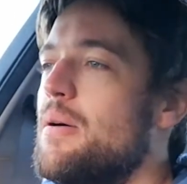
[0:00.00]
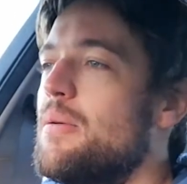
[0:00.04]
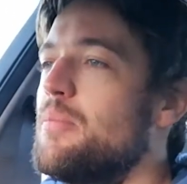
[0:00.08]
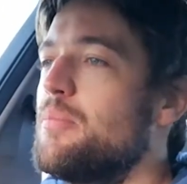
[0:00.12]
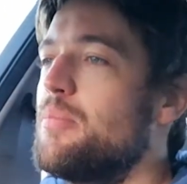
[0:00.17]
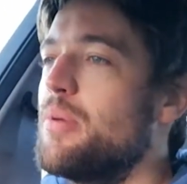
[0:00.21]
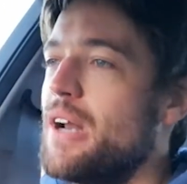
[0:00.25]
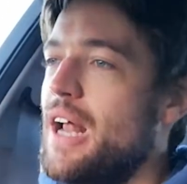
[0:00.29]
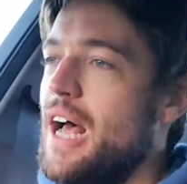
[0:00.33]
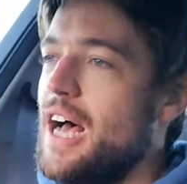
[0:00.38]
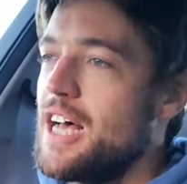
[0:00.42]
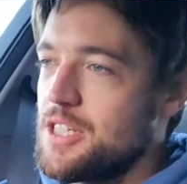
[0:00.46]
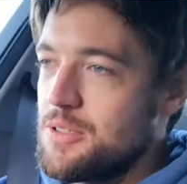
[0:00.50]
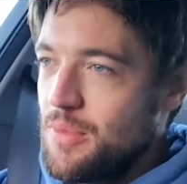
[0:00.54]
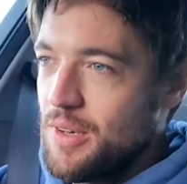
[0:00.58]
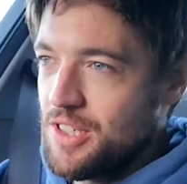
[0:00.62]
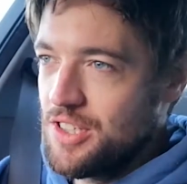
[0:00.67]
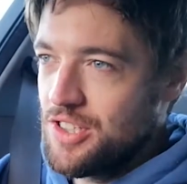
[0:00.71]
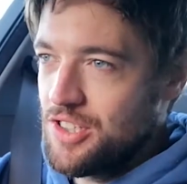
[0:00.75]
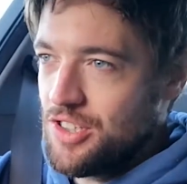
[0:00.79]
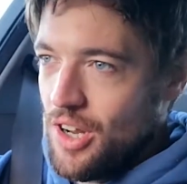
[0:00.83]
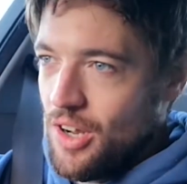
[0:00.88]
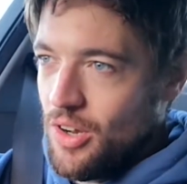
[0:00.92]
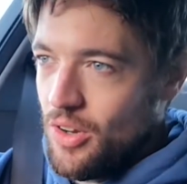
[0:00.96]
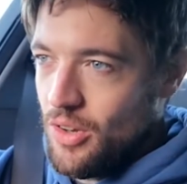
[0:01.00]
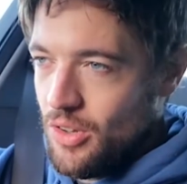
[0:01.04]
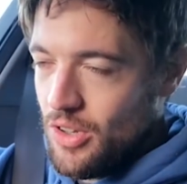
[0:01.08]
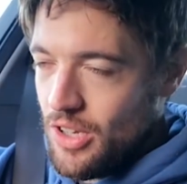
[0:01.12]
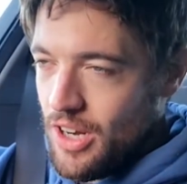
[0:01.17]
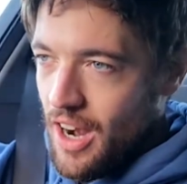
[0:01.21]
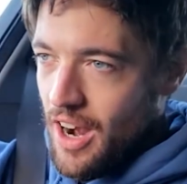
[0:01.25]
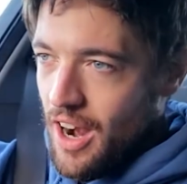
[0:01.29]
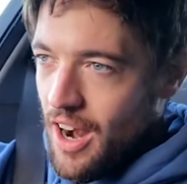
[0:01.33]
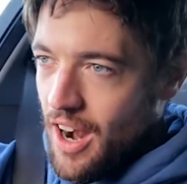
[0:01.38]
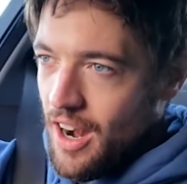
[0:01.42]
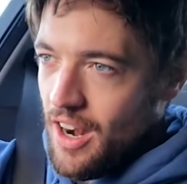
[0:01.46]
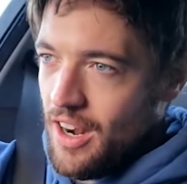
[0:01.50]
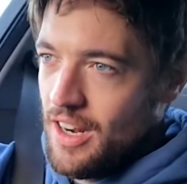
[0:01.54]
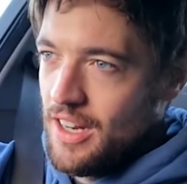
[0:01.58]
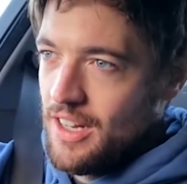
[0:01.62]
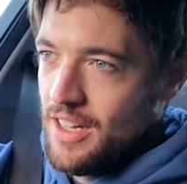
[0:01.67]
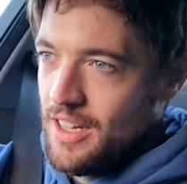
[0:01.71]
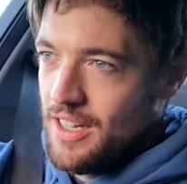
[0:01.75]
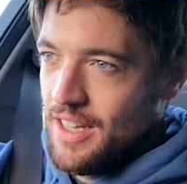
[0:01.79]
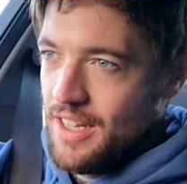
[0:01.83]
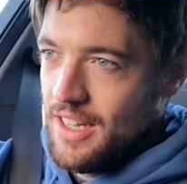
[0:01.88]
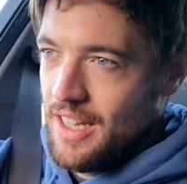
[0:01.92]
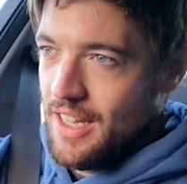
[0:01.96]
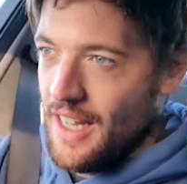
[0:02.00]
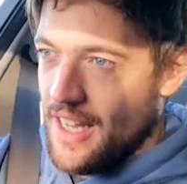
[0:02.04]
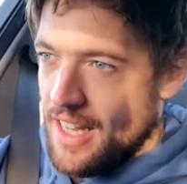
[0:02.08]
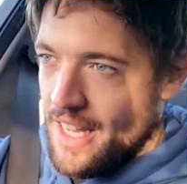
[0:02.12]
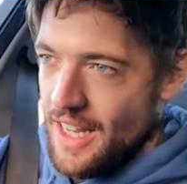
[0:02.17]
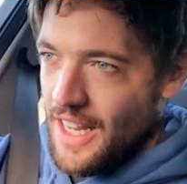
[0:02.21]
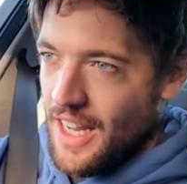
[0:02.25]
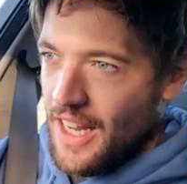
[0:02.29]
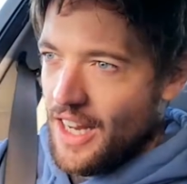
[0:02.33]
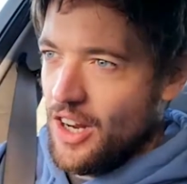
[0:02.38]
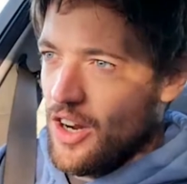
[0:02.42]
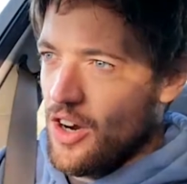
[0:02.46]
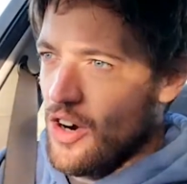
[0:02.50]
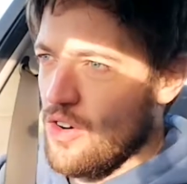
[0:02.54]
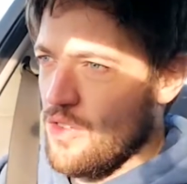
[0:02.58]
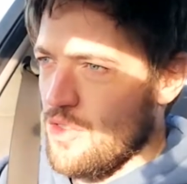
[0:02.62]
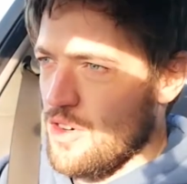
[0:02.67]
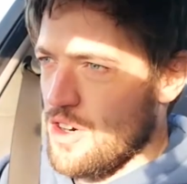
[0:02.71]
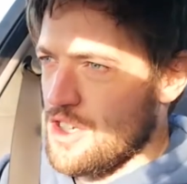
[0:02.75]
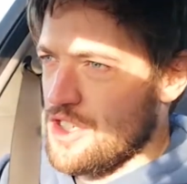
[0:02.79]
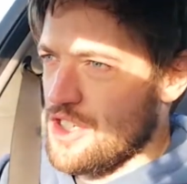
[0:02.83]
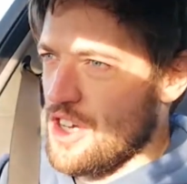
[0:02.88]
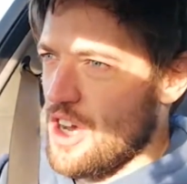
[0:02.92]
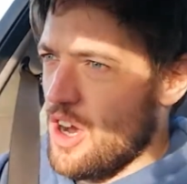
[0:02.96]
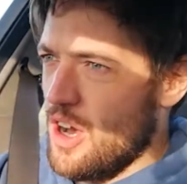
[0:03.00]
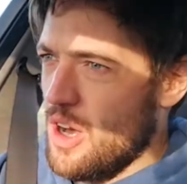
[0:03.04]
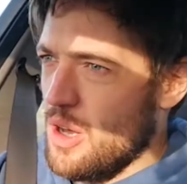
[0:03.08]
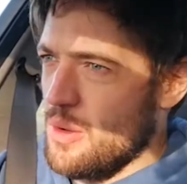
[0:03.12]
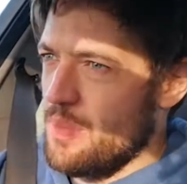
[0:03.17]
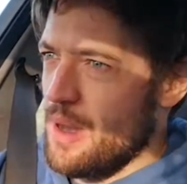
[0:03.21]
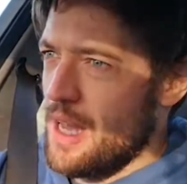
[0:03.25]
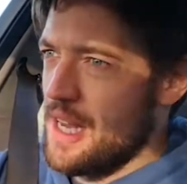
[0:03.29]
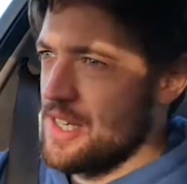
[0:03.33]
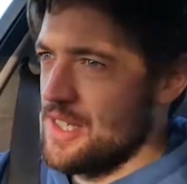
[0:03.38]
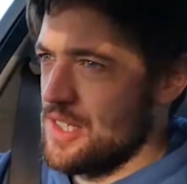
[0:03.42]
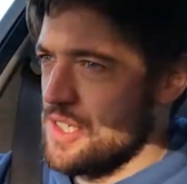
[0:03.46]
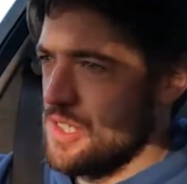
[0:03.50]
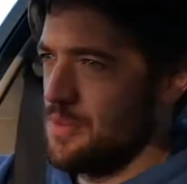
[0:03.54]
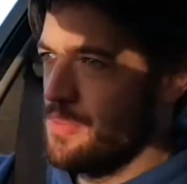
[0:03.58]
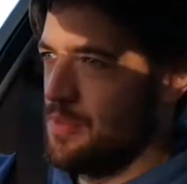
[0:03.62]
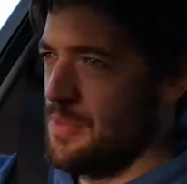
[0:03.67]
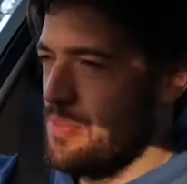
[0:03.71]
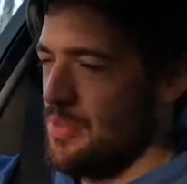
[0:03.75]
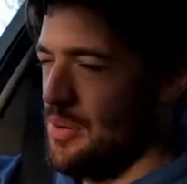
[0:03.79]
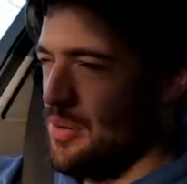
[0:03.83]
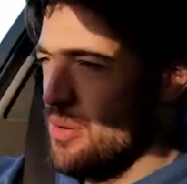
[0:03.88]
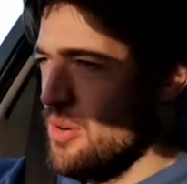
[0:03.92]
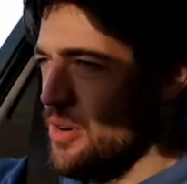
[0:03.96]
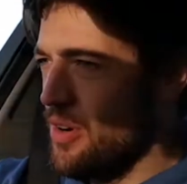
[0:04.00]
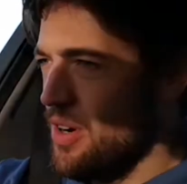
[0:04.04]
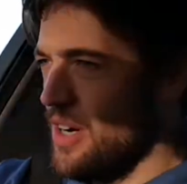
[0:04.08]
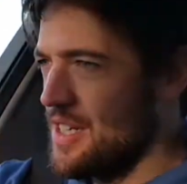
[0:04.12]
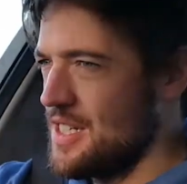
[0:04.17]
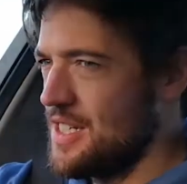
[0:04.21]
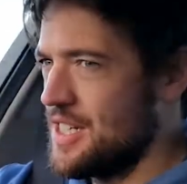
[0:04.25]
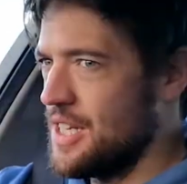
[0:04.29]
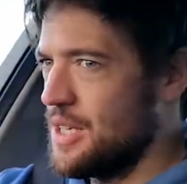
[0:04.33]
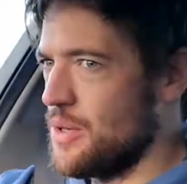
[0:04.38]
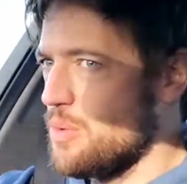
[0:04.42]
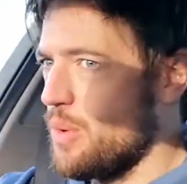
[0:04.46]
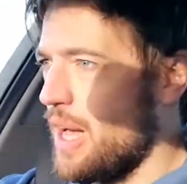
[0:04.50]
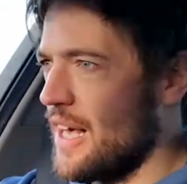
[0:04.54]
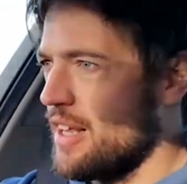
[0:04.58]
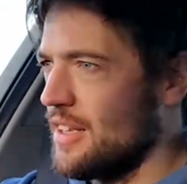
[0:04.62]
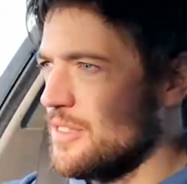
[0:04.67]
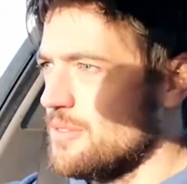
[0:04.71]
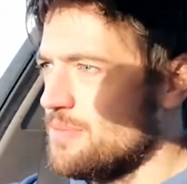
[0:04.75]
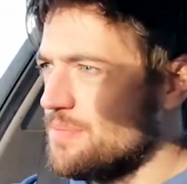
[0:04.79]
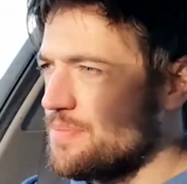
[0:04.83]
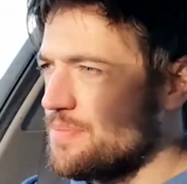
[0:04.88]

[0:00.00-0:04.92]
But as my sole car, it covers all bases pretty well.